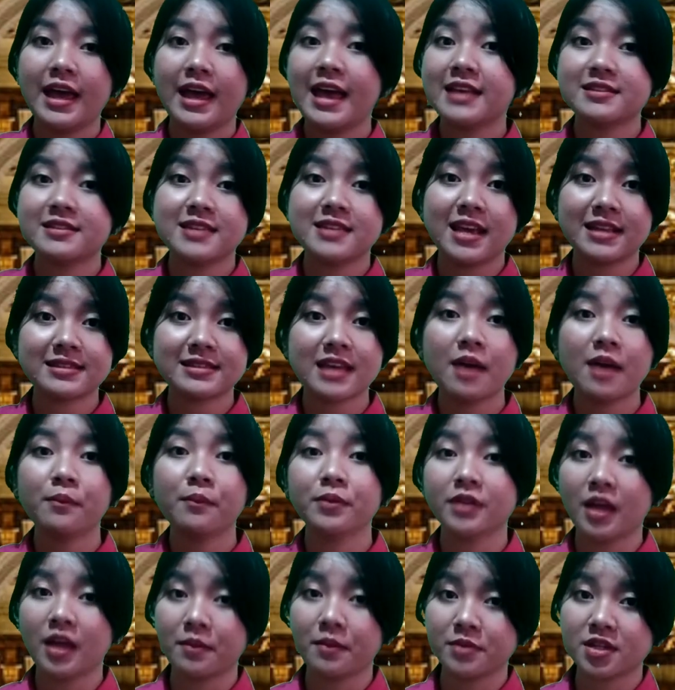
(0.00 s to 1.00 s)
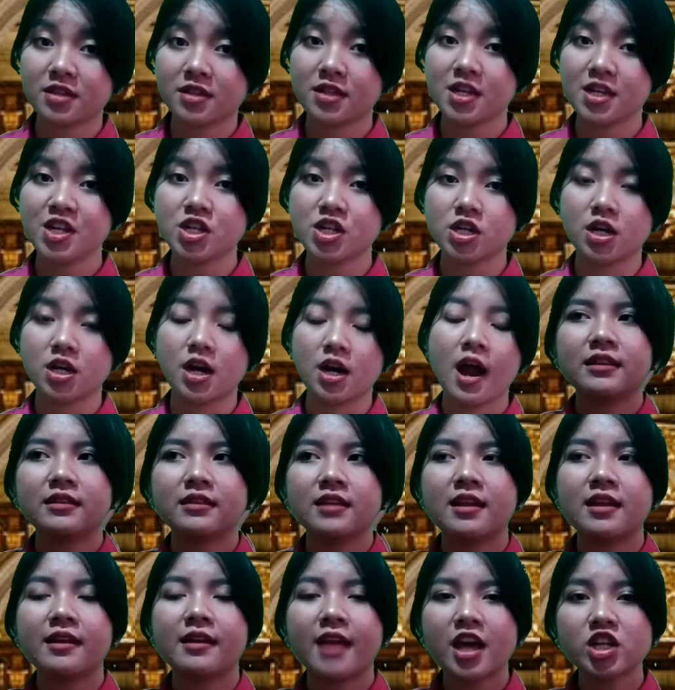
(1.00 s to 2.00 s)
As the example, I'm the teacher.
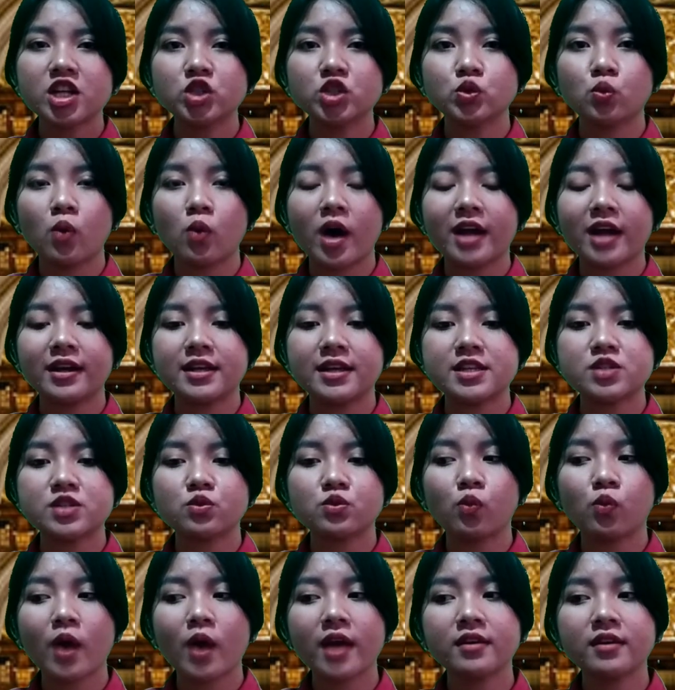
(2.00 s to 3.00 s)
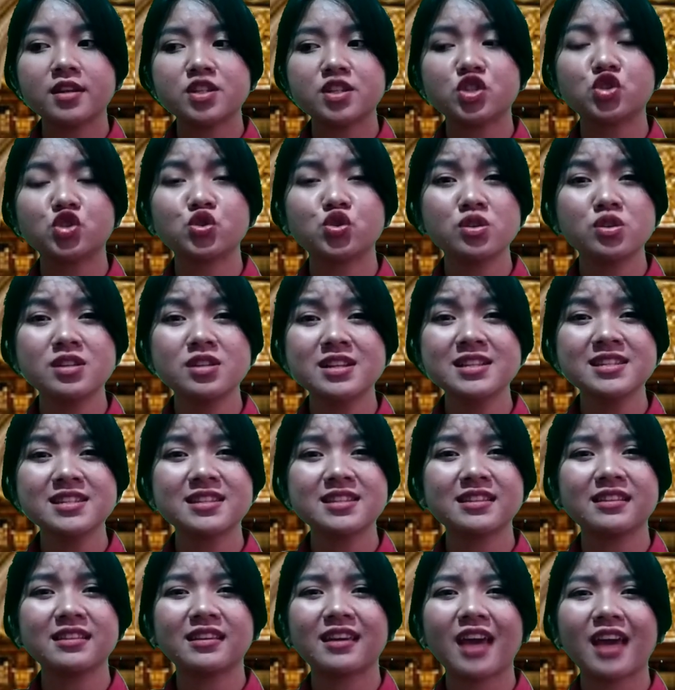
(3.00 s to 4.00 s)
The next one is when the students
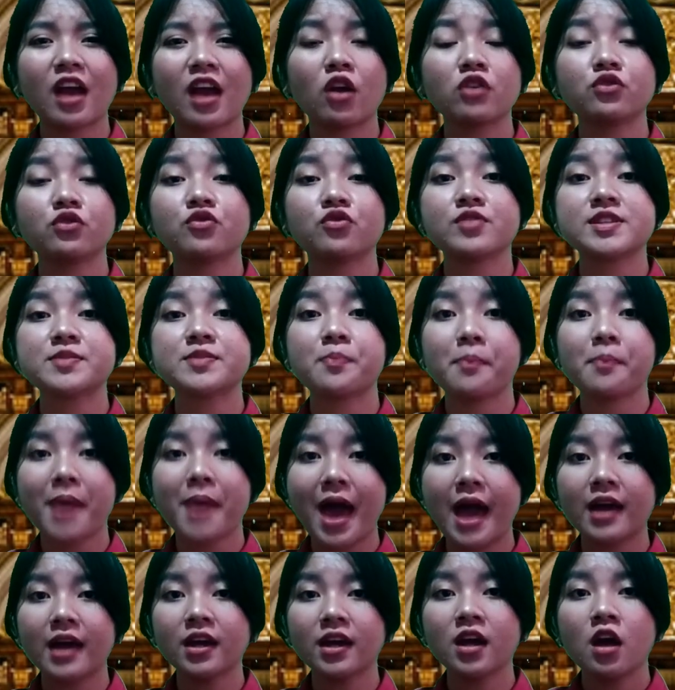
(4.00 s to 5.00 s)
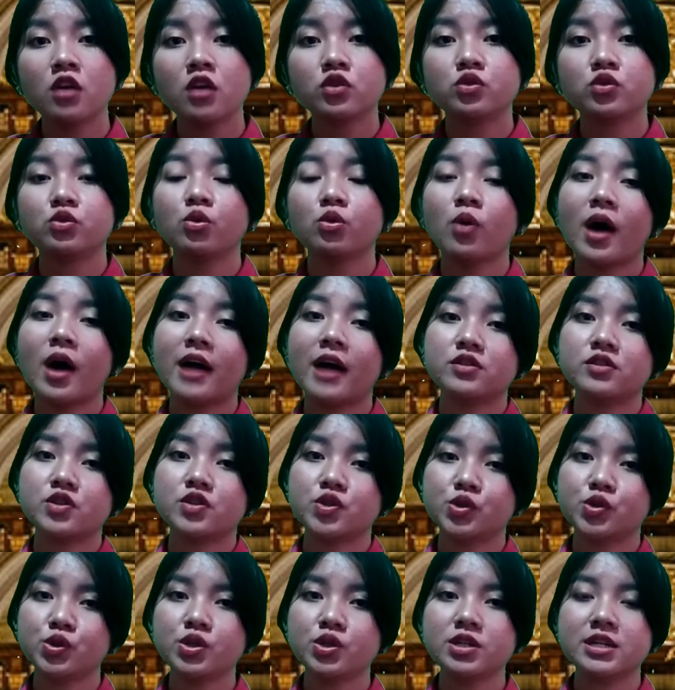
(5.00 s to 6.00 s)
cannot respect to other
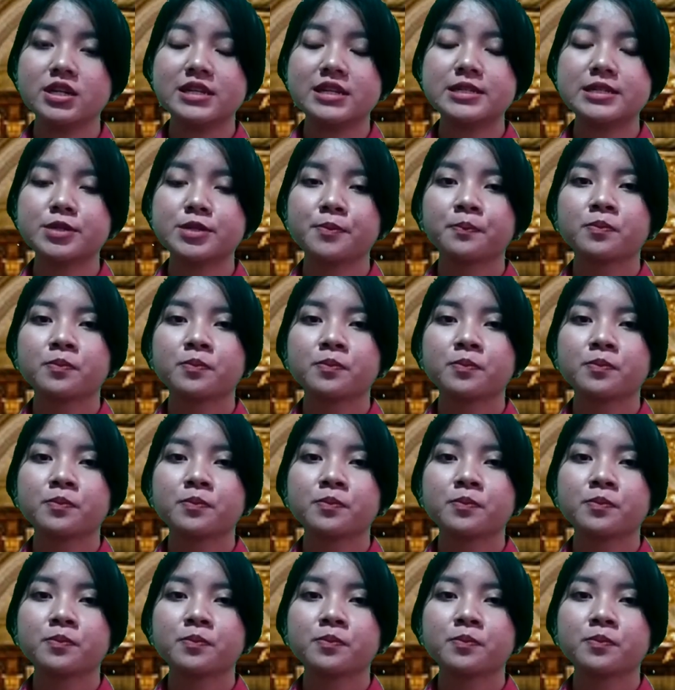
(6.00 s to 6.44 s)
students.